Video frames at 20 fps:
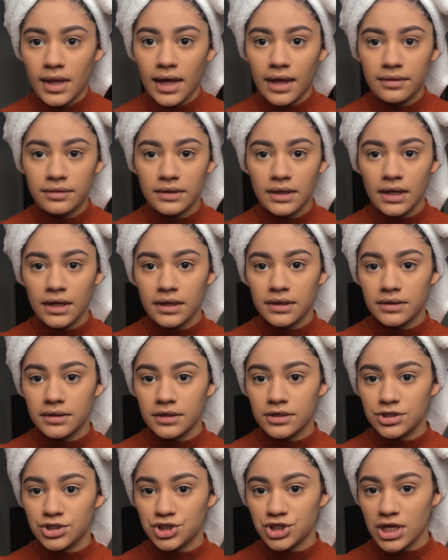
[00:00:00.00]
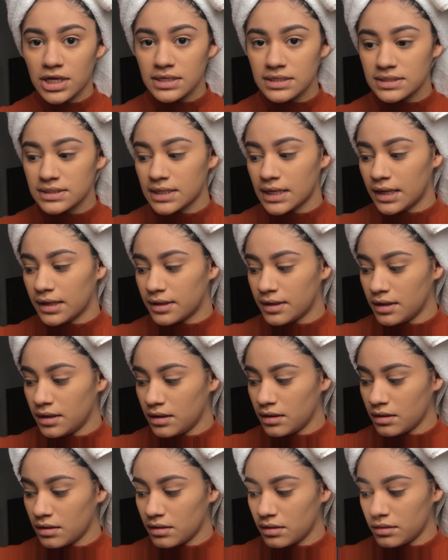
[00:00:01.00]
And then just
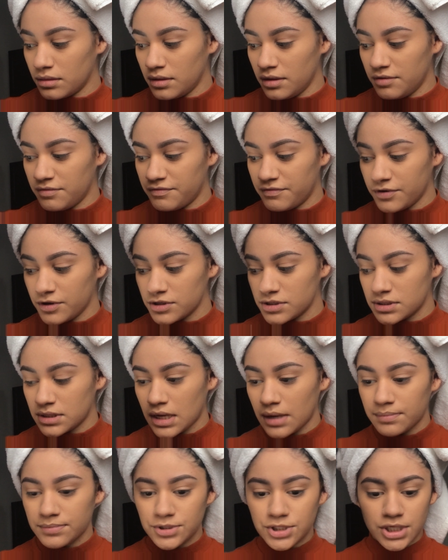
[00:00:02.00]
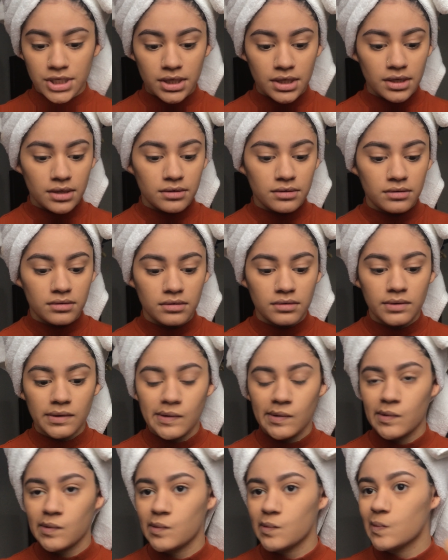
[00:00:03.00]
taking the first top shade,
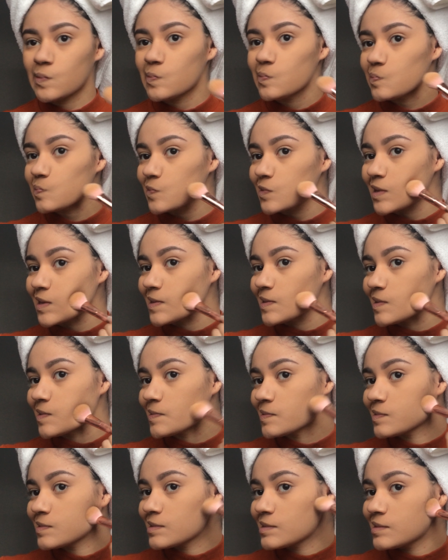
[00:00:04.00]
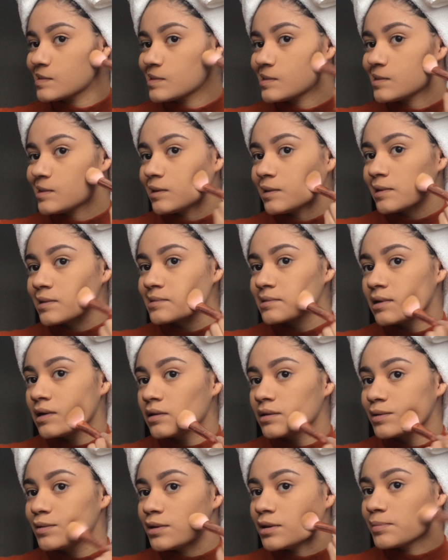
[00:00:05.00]
I'm going to set
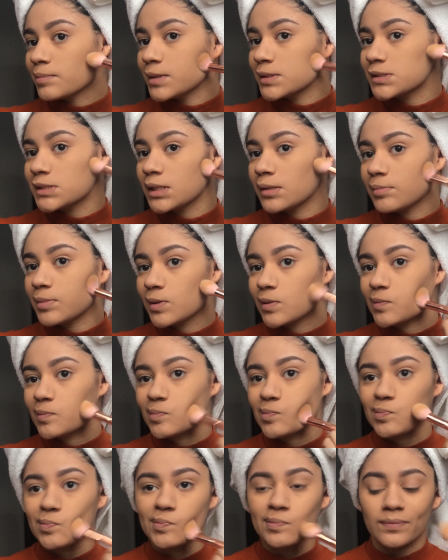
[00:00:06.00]
underneath my cheekbone.